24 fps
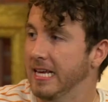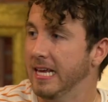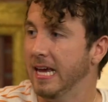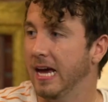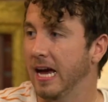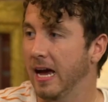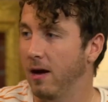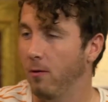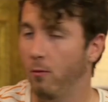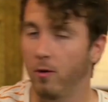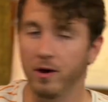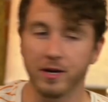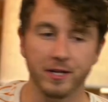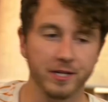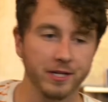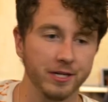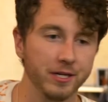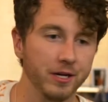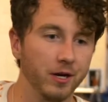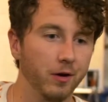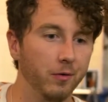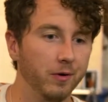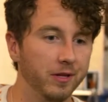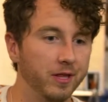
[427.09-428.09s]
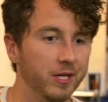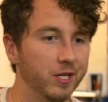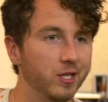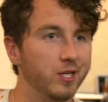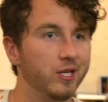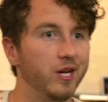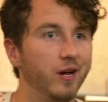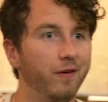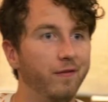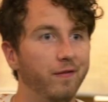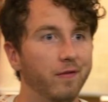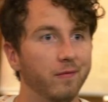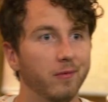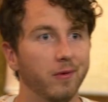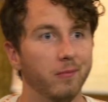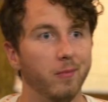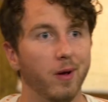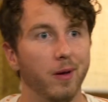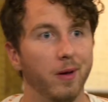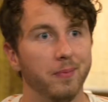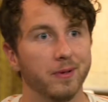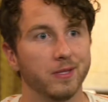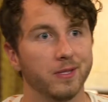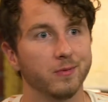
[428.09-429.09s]
Yeah, I wanted to know what the chef from the
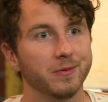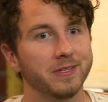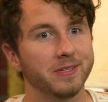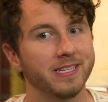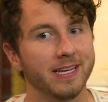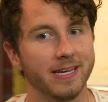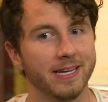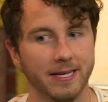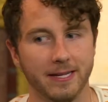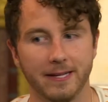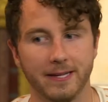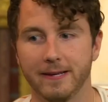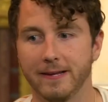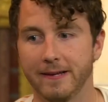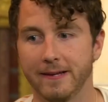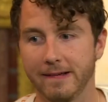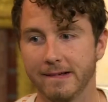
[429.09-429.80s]
Muppets was saying.